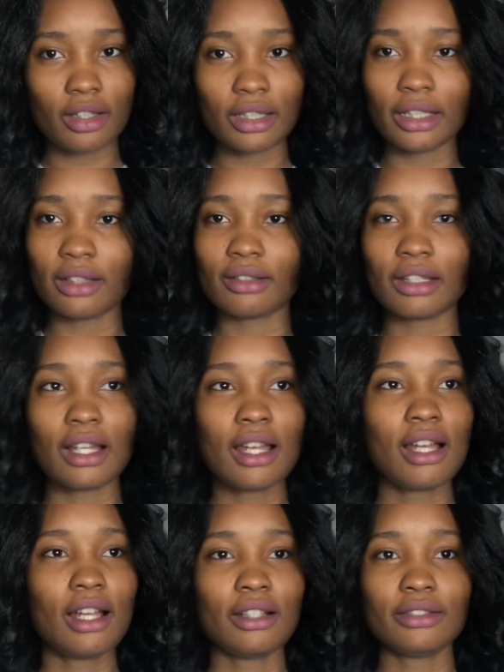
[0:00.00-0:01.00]
Then
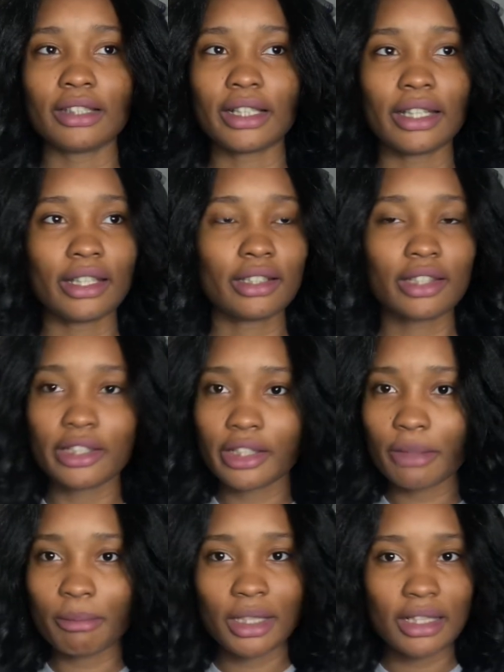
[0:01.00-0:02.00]
like 30
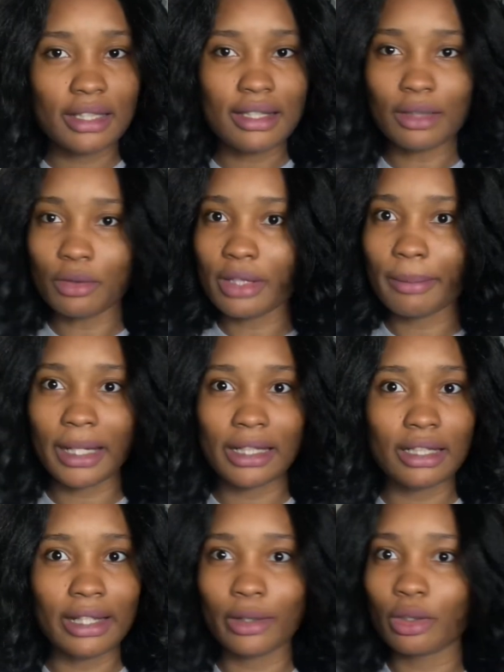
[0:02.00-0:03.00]
minutes I was
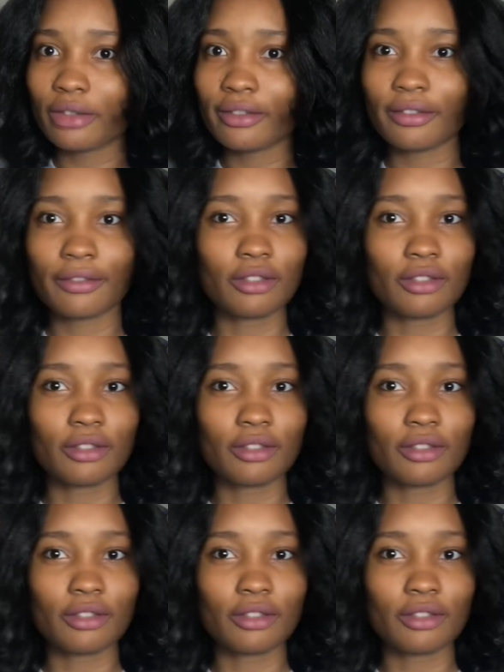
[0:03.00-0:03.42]
panicking.